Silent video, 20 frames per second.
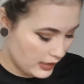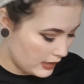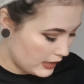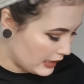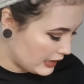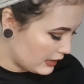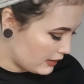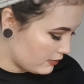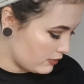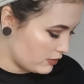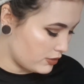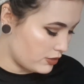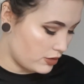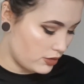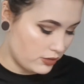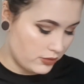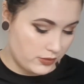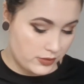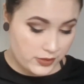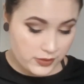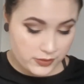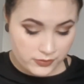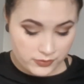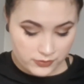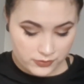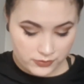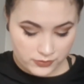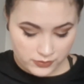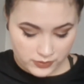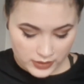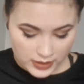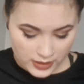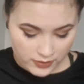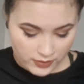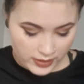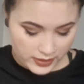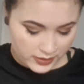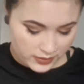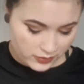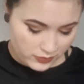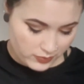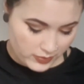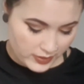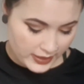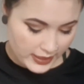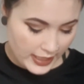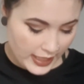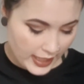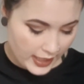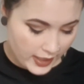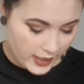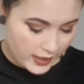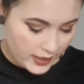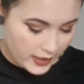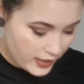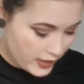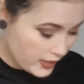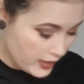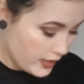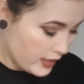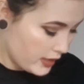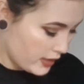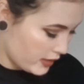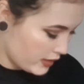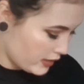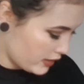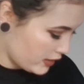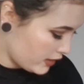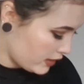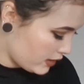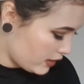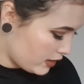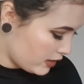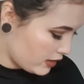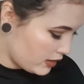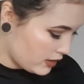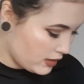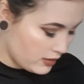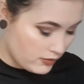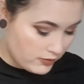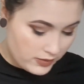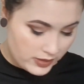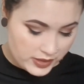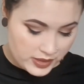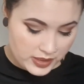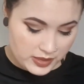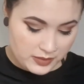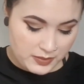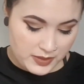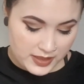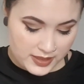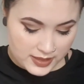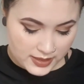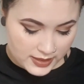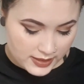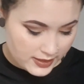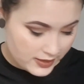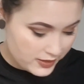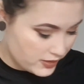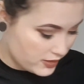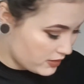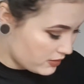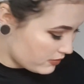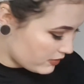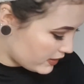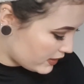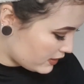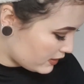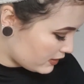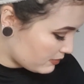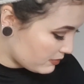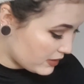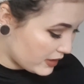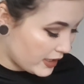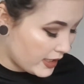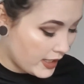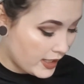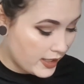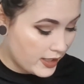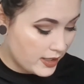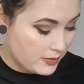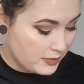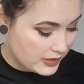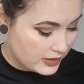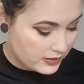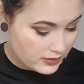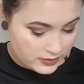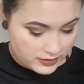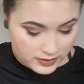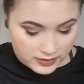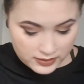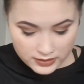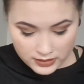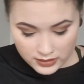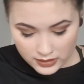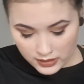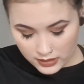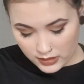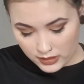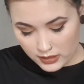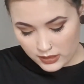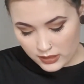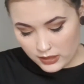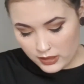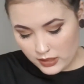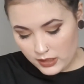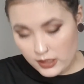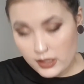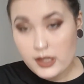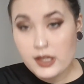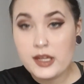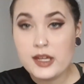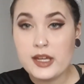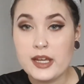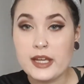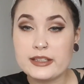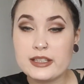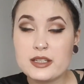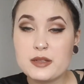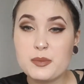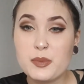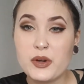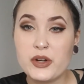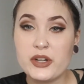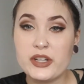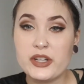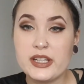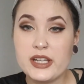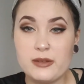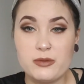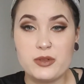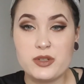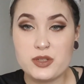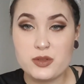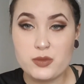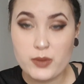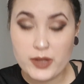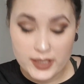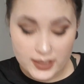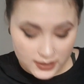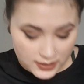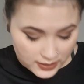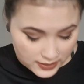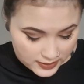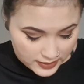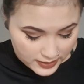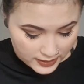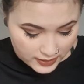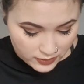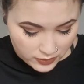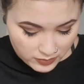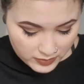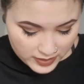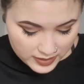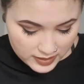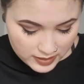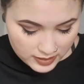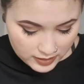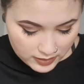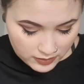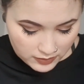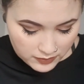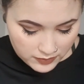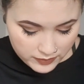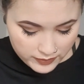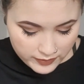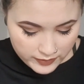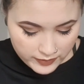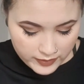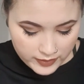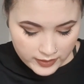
And I will show you how I do my hair. Which is basically just straightening my hair, because at this party I will sweat a lot, I know myself.